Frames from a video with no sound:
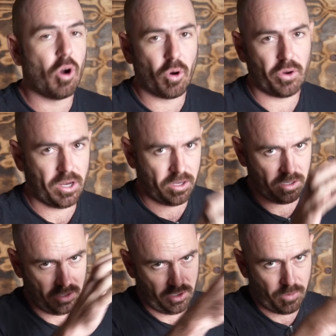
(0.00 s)
orient
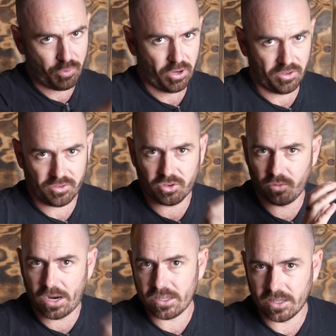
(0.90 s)
your prints
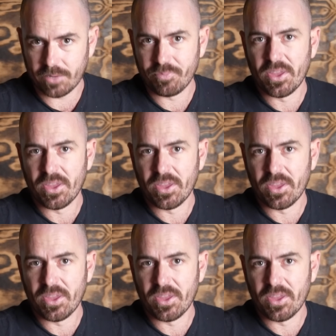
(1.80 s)
correctly.